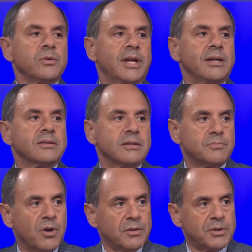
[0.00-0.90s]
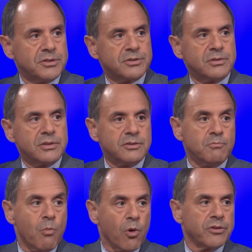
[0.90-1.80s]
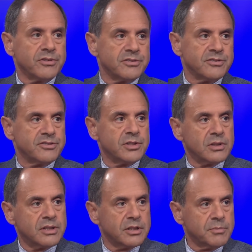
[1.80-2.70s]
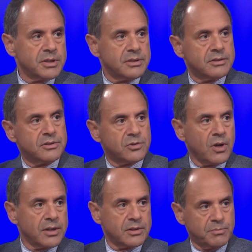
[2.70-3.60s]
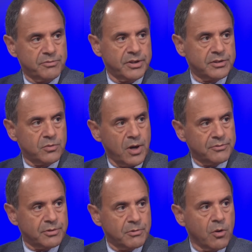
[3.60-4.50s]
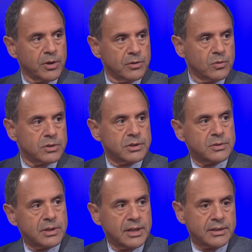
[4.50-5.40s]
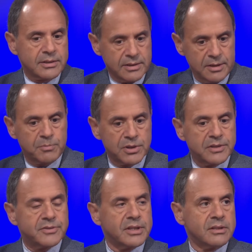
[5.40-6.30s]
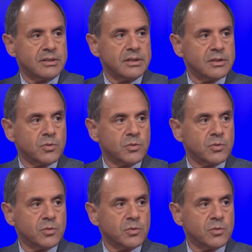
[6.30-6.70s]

doubt that the Prime Minister is more than sincerely committed to trying to prevent Iran from going nuclear, and he believes that the deal